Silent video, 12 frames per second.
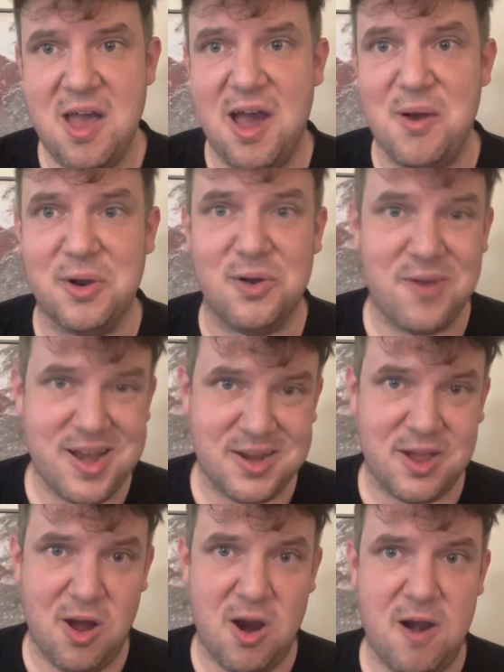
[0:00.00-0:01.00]
We're gonna rent a
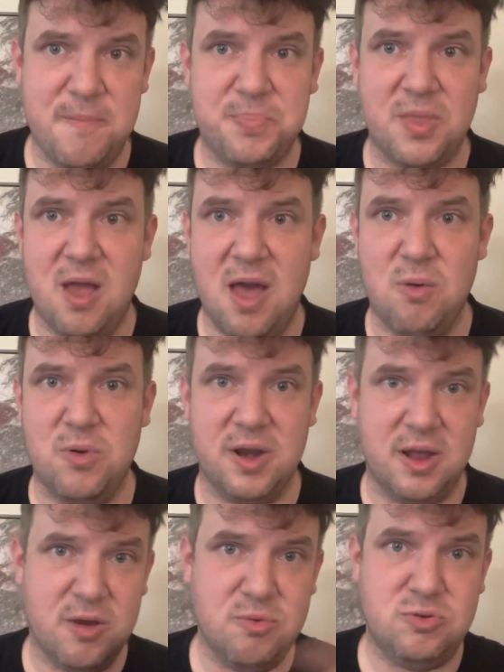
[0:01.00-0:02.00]
car. We're
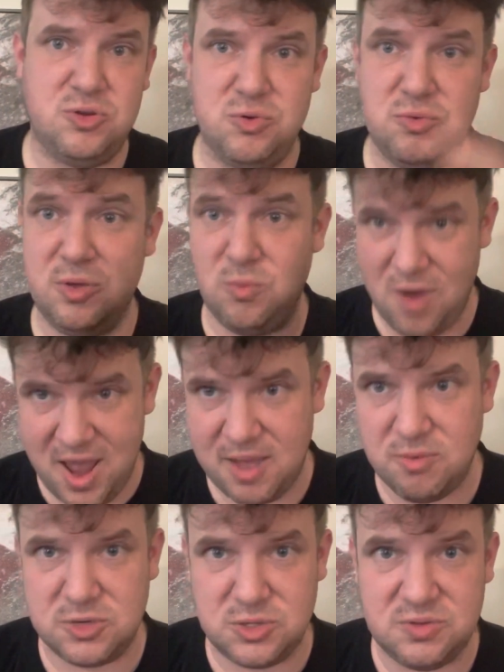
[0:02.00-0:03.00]
gonna go to the
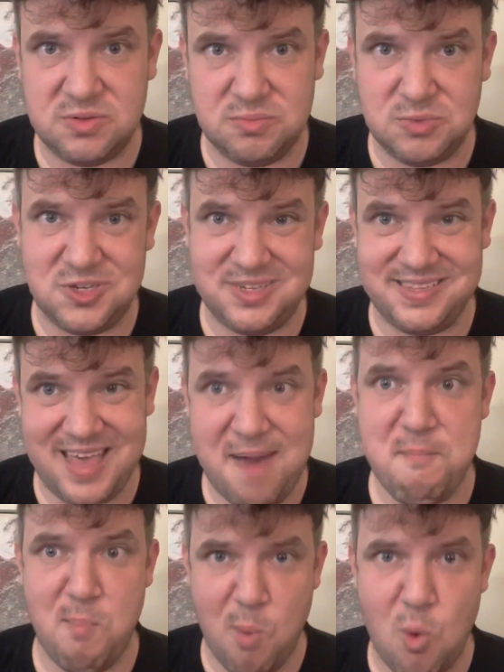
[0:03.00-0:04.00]
wedding, which is
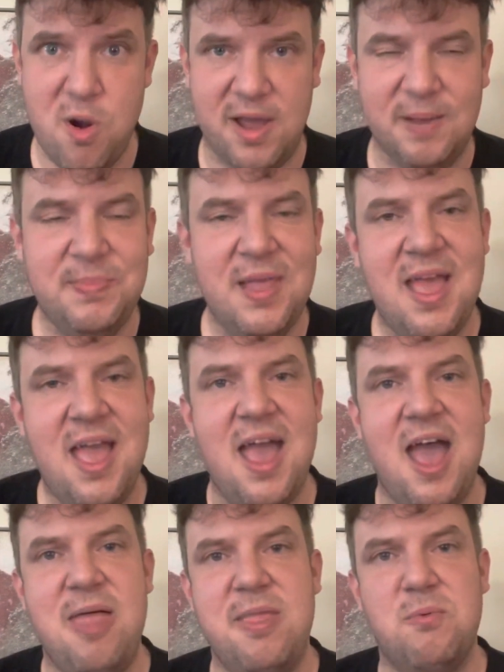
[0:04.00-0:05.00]
that morning.
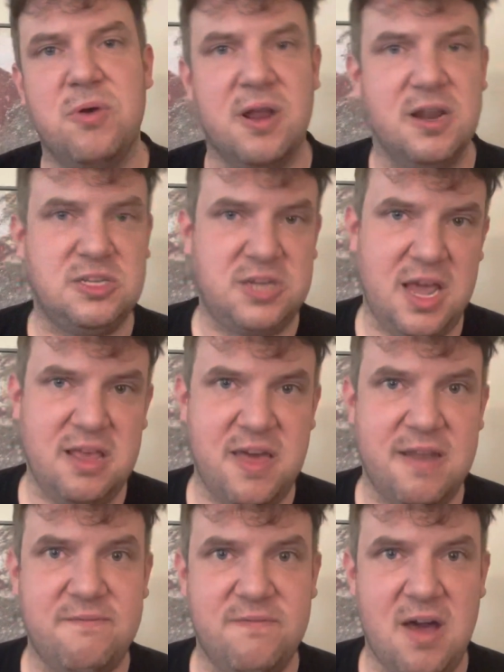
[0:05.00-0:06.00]
And then we're gonna take
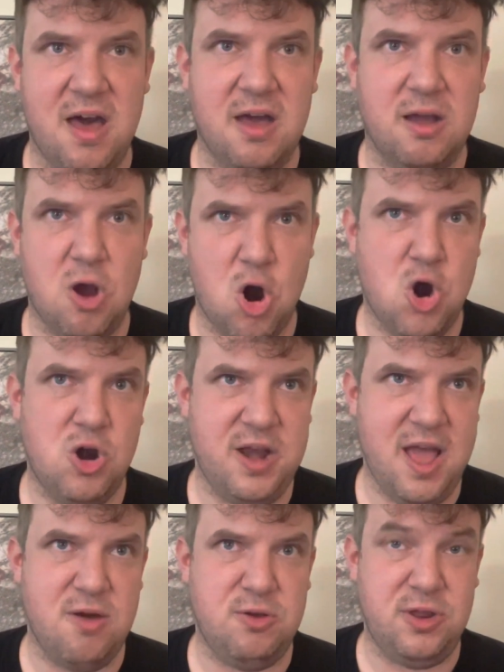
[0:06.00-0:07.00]
that car
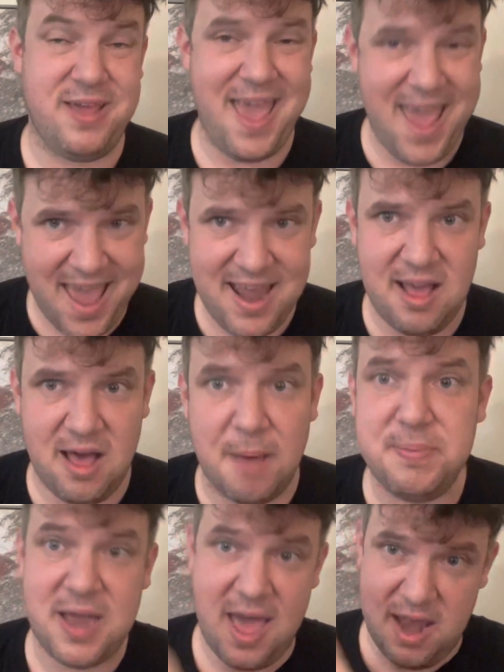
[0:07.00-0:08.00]
down to
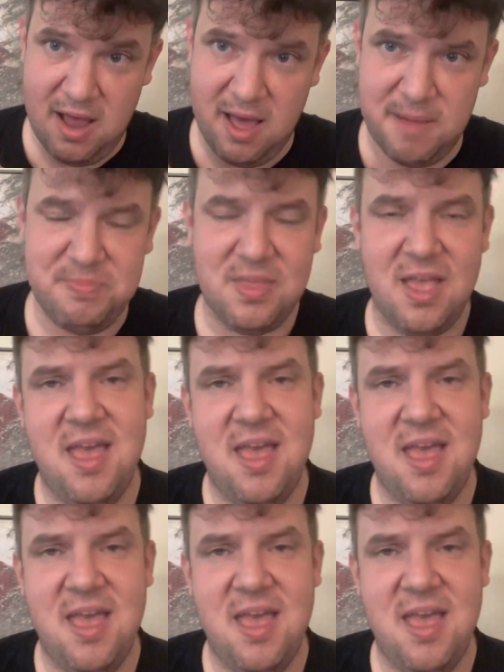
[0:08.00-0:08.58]
Anaheim.